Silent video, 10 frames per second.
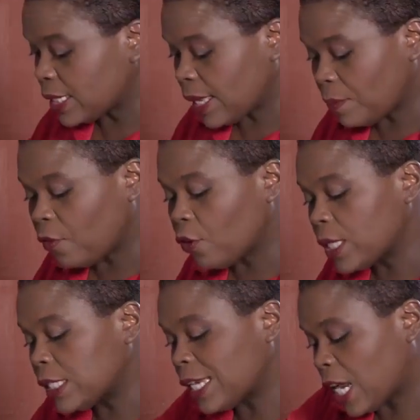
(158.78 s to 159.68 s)
except for
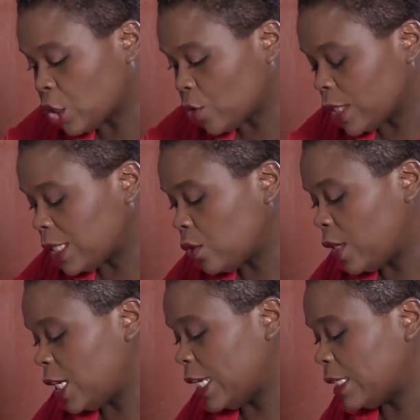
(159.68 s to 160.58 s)
its natural
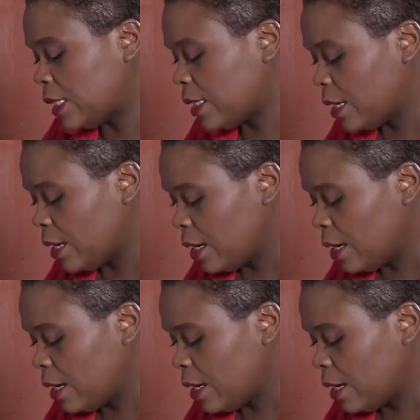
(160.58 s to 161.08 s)
sweetness.